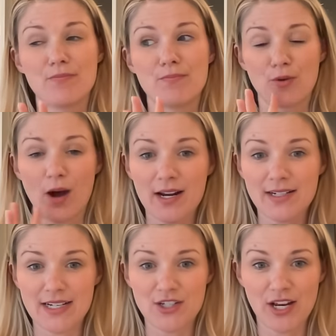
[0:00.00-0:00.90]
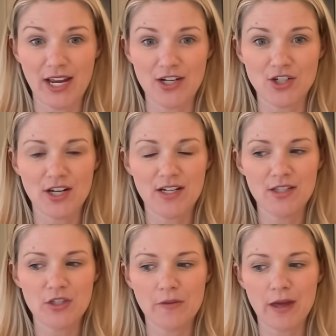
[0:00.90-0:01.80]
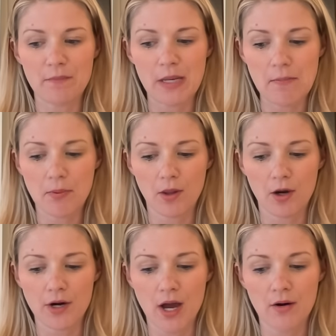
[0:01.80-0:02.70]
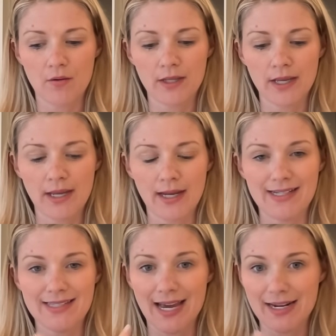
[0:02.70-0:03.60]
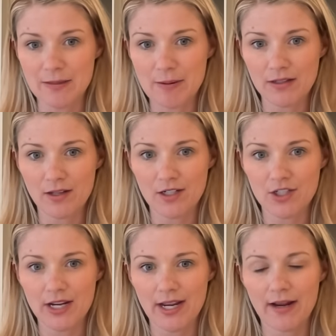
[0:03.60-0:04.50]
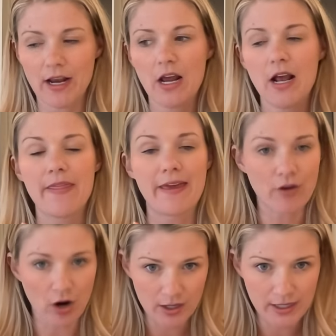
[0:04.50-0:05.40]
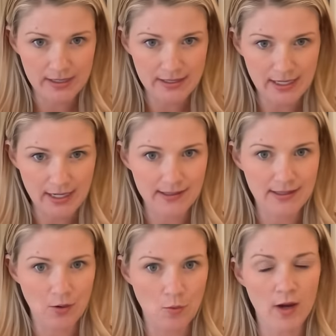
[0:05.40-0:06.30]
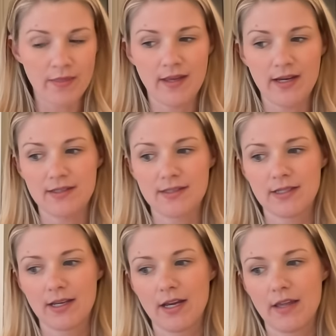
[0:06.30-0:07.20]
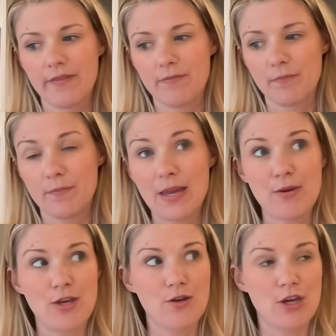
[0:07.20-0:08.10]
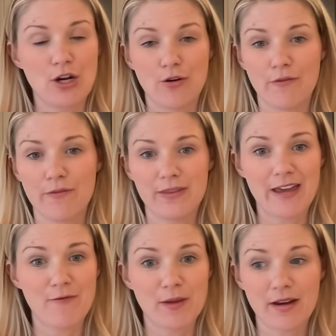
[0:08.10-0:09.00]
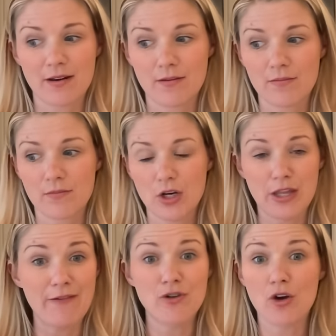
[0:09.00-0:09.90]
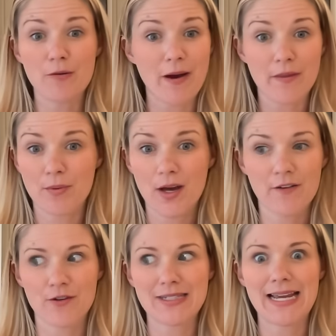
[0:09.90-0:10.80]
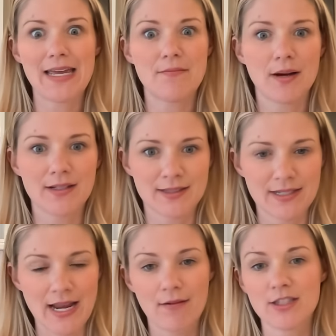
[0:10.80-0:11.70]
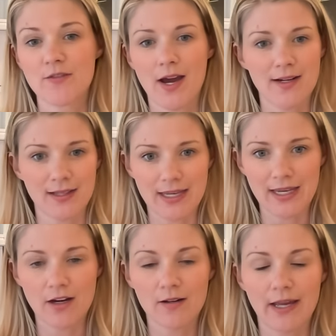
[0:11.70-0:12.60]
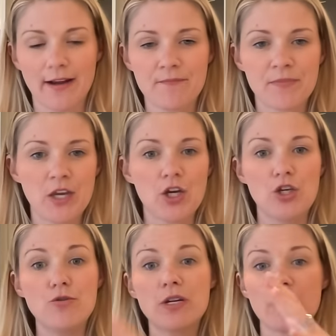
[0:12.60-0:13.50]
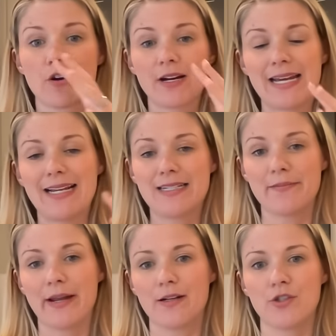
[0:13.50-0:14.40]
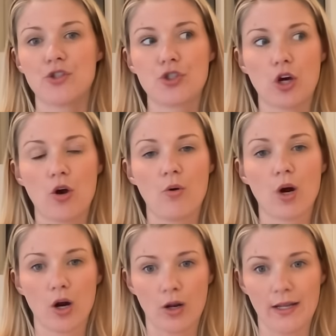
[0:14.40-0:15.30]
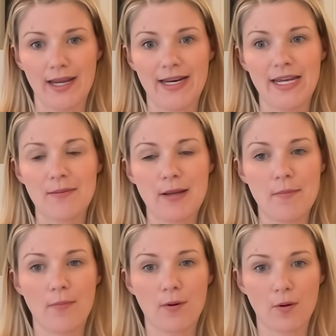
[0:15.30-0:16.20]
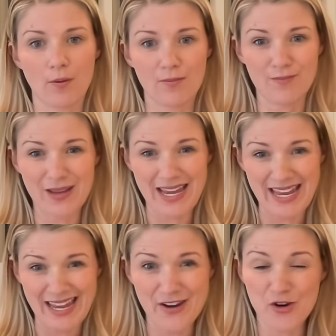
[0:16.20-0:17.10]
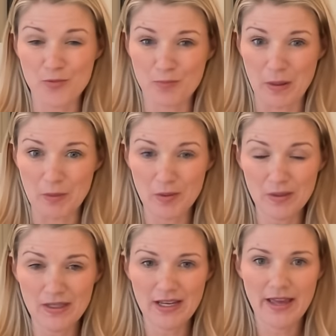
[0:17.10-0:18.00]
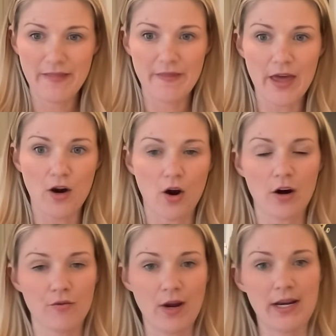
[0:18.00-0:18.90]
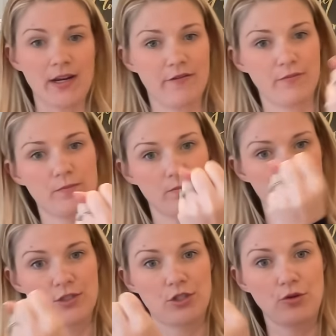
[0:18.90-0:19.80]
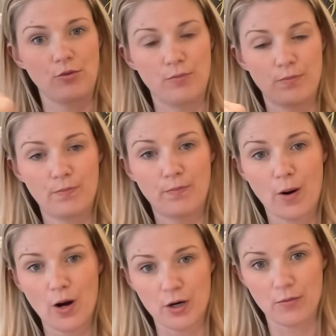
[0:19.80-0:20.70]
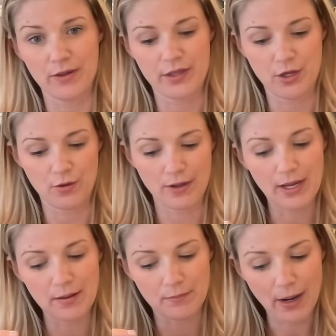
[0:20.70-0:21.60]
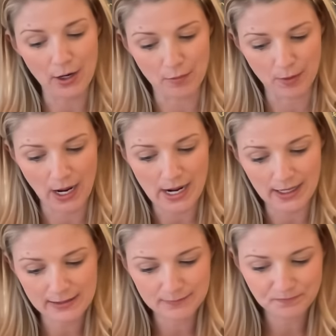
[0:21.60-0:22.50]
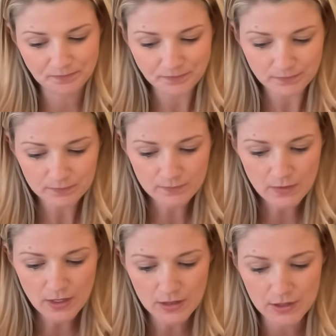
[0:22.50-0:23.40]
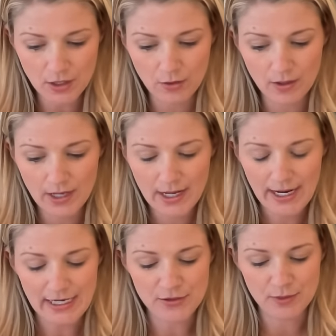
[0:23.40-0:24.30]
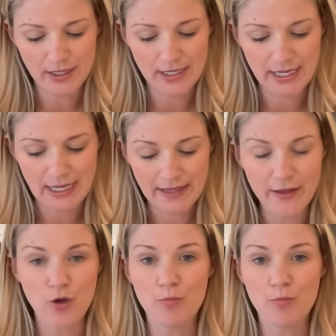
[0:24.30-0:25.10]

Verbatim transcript: product education, so that people are not only excited about launch day, they've already said, yes, I want this. Maybe, you know, they've been, they've known about the product for ten months and now it's finally here. Like, you can create demand so early and get people in your bubble that are ready to partner with you and buy your product. So it's really key that you